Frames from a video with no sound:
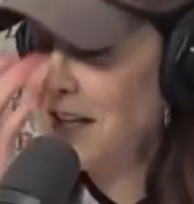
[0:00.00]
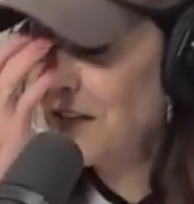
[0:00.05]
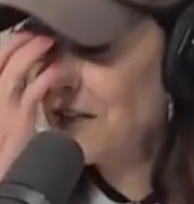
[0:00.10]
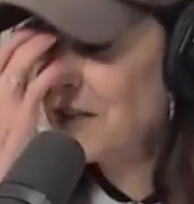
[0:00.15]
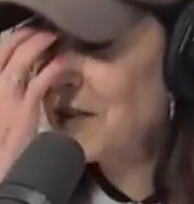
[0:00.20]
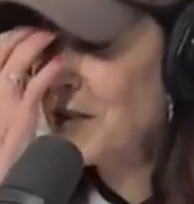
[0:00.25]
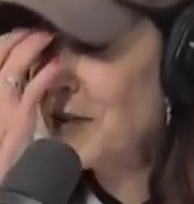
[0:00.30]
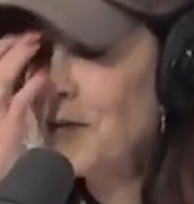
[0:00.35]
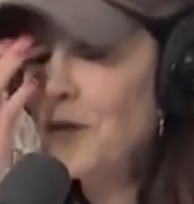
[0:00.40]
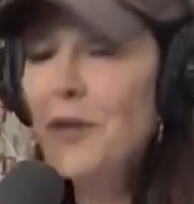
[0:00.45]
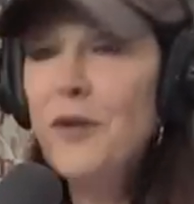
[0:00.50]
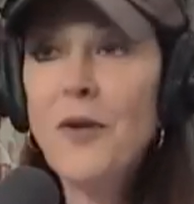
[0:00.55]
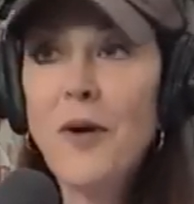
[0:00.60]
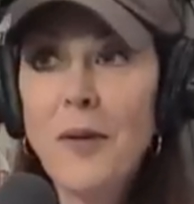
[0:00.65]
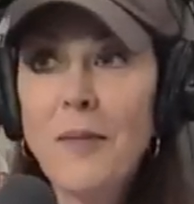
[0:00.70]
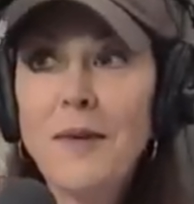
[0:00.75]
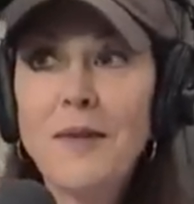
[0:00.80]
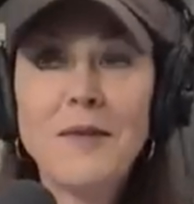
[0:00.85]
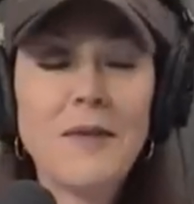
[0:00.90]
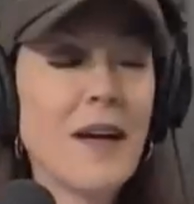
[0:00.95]
So you know,
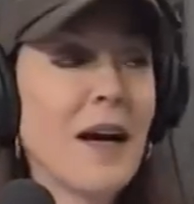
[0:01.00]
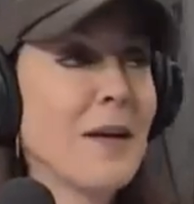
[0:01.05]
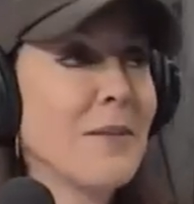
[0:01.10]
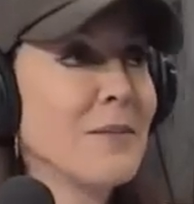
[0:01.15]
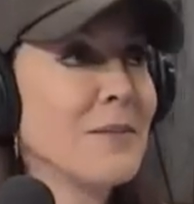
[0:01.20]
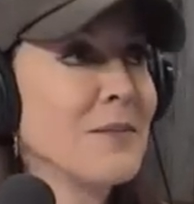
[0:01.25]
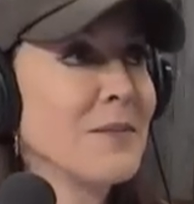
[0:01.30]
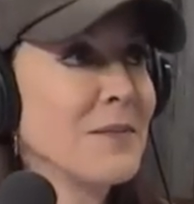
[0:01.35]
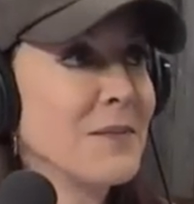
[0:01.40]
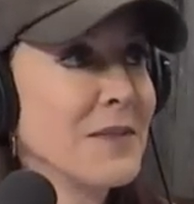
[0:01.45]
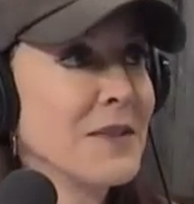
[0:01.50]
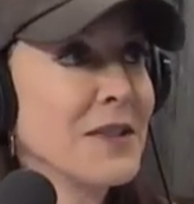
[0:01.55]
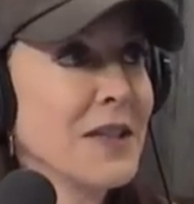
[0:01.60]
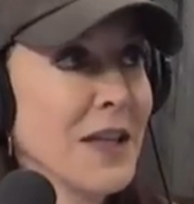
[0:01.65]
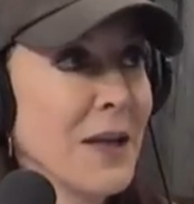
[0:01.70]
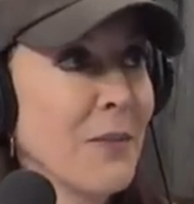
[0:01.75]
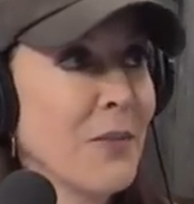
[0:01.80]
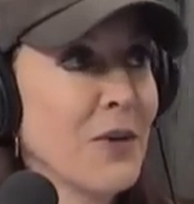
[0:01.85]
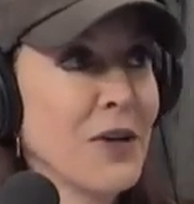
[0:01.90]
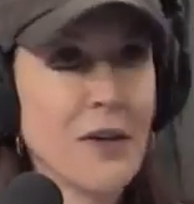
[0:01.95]
I'm a, I'm
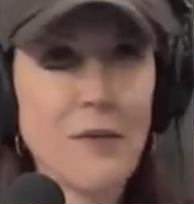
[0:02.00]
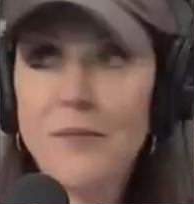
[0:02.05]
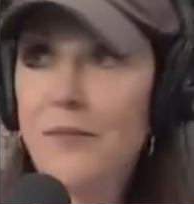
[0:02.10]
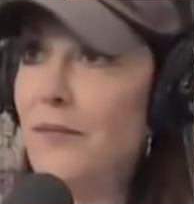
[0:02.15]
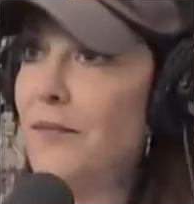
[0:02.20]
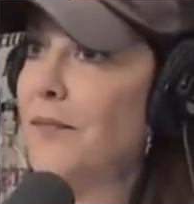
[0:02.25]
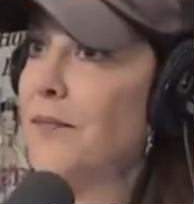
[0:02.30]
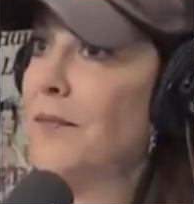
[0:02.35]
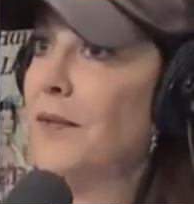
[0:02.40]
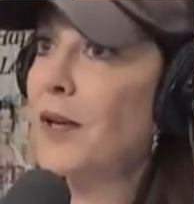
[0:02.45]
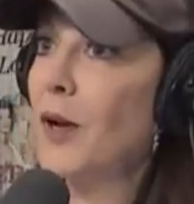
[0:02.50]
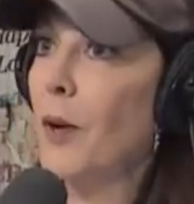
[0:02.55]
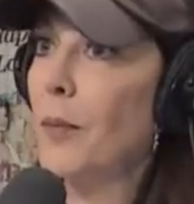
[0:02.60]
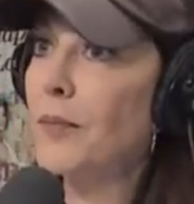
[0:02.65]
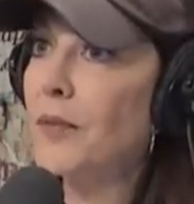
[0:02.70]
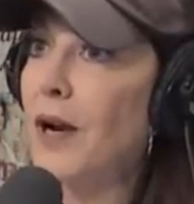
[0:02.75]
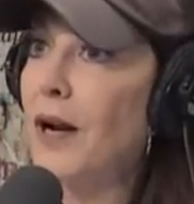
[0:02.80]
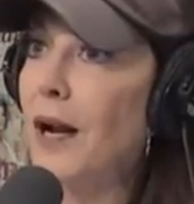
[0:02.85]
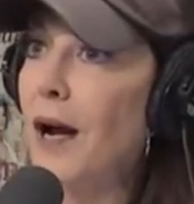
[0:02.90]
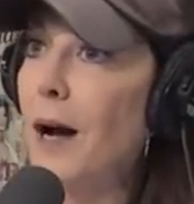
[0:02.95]
celebrity, you know, I'm
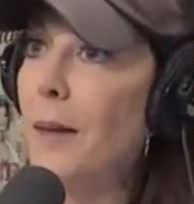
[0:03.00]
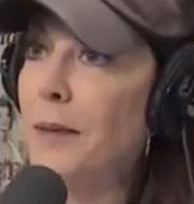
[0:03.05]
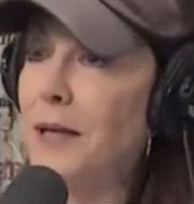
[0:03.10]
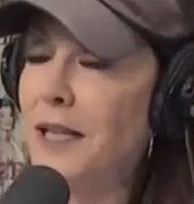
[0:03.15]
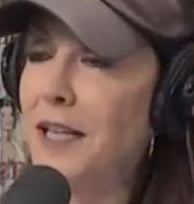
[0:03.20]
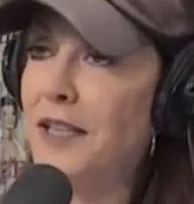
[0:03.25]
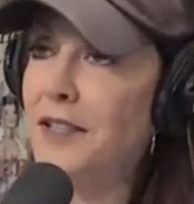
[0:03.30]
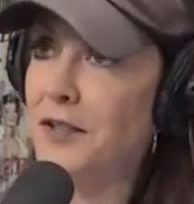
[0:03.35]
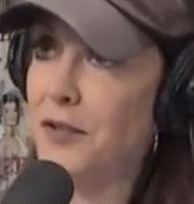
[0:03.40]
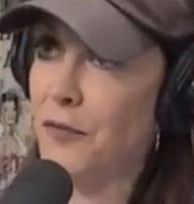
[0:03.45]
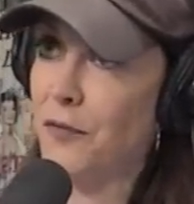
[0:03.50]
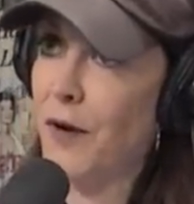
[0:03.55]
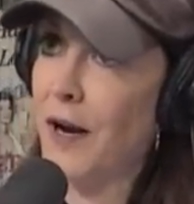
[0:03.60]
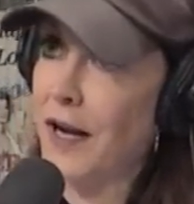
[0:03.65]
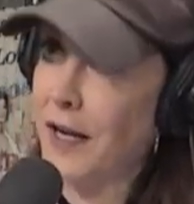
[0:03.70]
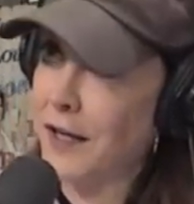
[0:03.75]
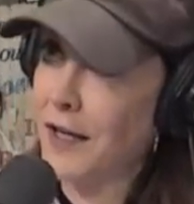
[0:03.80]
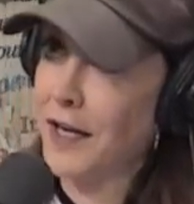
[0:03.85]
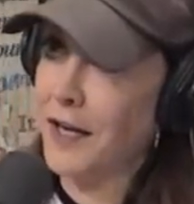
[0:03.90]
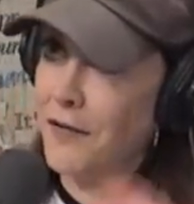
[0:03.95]
comedy legend
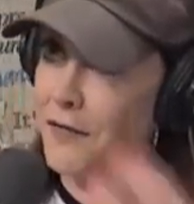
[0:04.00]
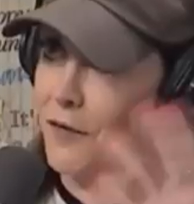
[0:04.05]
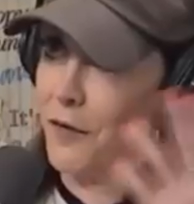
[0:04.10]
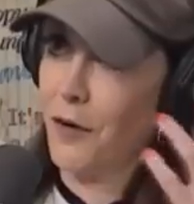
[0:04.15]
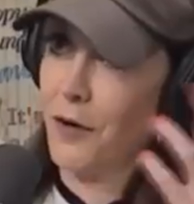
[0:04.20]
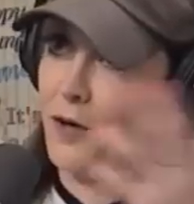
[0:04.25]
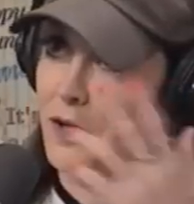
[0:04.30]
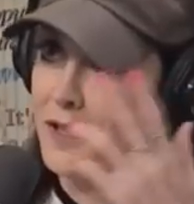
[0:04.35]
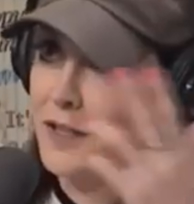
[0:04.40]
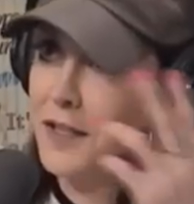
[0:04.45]
wrangling. For, right.